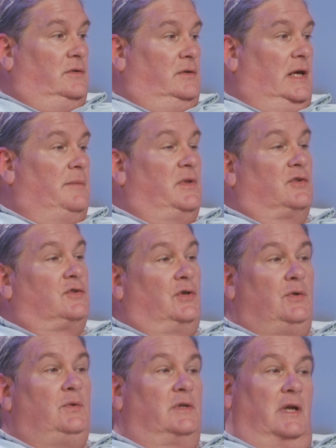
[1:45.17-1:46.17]
to name this
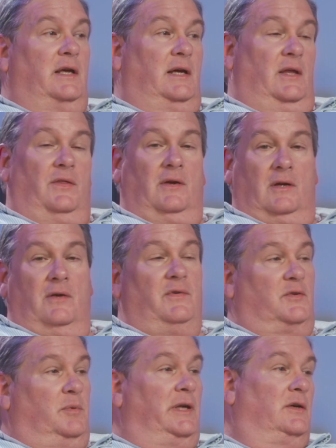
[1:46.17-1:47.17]
tune that I can't think
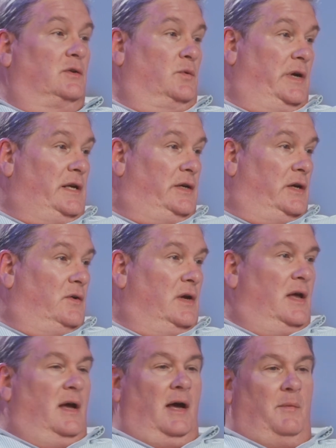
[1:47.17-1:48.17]
of, it's playing on the radio.